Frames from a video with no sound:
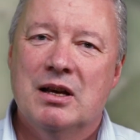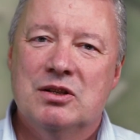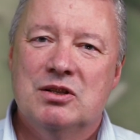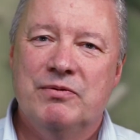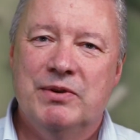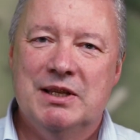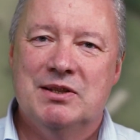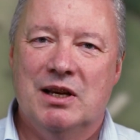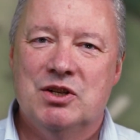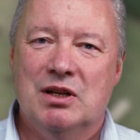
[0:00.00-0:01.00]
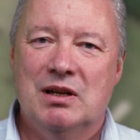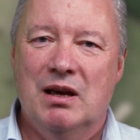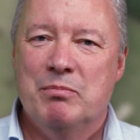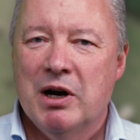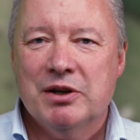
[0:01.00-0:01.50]
So for this session,
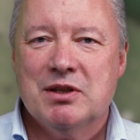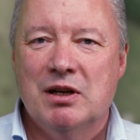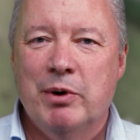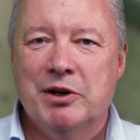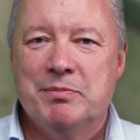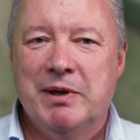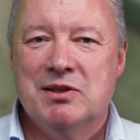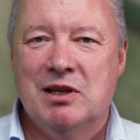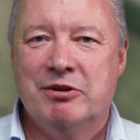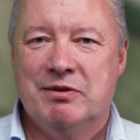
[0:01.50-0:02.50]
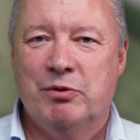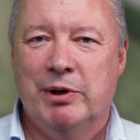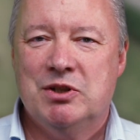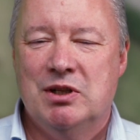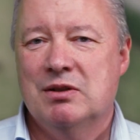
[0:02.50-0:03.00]
Mark's going to ask me a series of
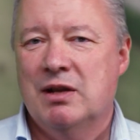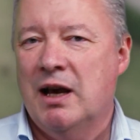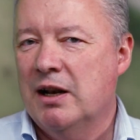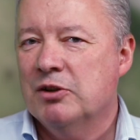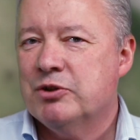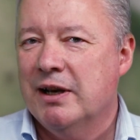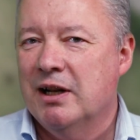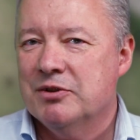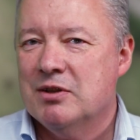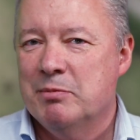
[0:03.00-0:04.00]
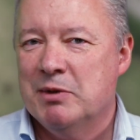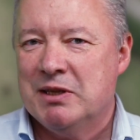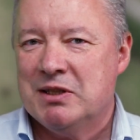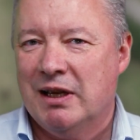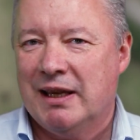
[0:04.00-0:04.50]
questions and I'll try and answer them as
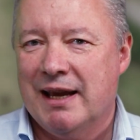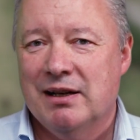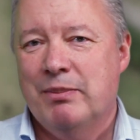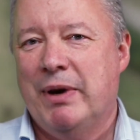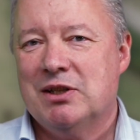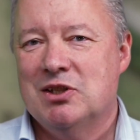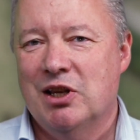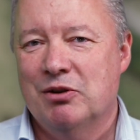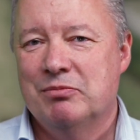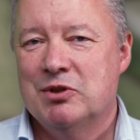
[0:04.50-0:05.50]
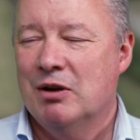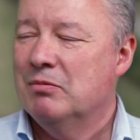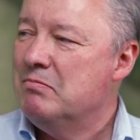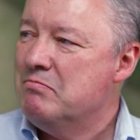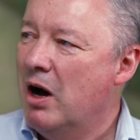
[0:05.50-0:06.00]
best I can back to you.
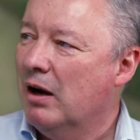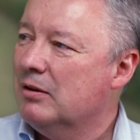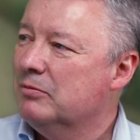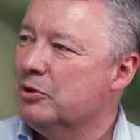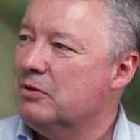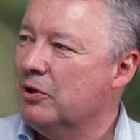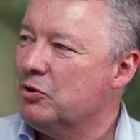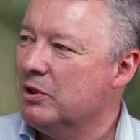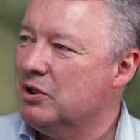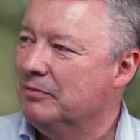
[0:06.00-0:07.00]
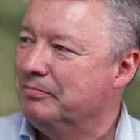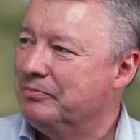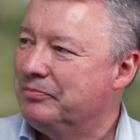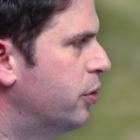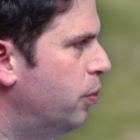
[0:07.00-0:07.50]
So Mark, what's the first question?
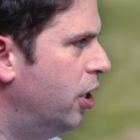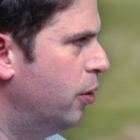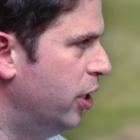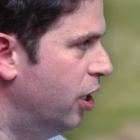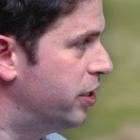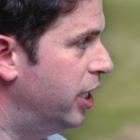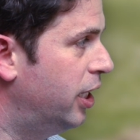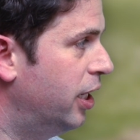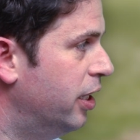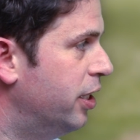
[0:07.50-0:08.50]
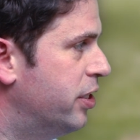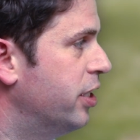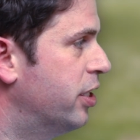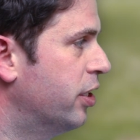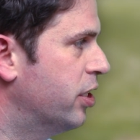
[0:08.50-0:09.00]
Why are we not taking the
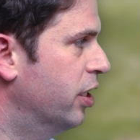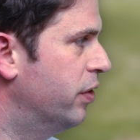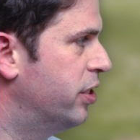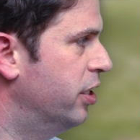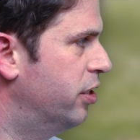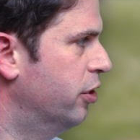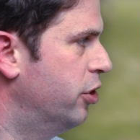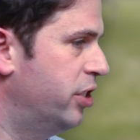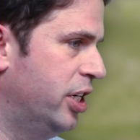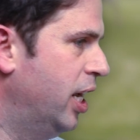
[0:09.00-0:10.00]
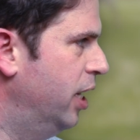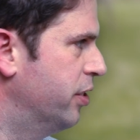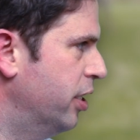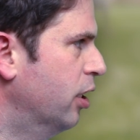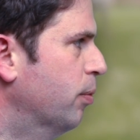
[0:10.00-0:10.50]
existing services and just
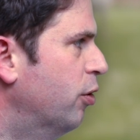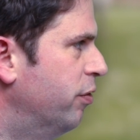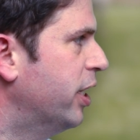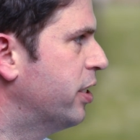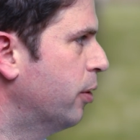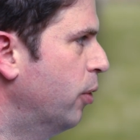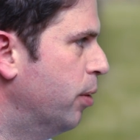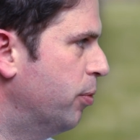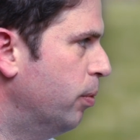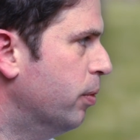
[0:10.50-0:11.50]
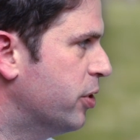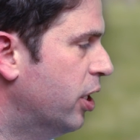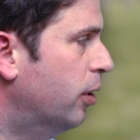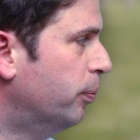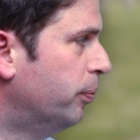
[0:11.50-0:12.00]
enhancing them or fixing where the problems are?